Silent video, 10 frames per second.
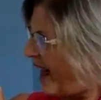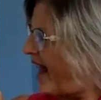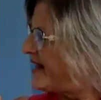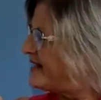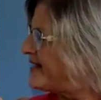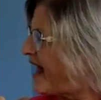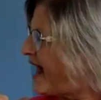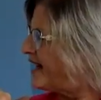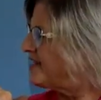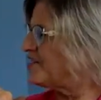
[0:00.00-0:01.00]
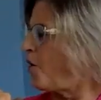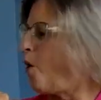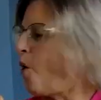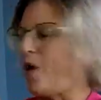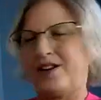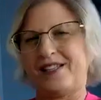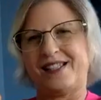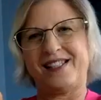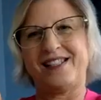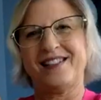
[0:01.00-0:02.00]
And Dad is a
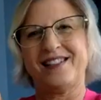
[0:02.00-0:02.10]
horse.